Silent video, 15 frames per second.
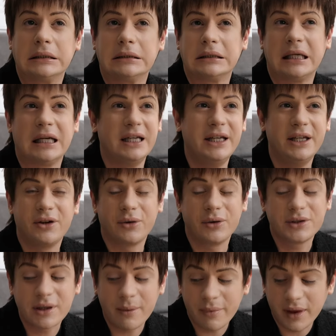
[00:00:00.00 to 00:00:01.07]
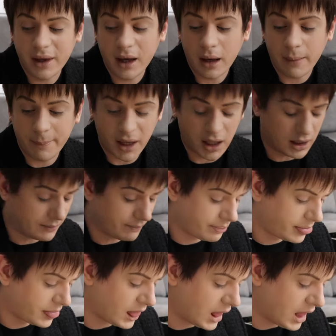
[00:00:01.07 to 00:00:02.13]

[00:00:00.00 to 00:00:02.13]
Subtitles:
cleaner or something, but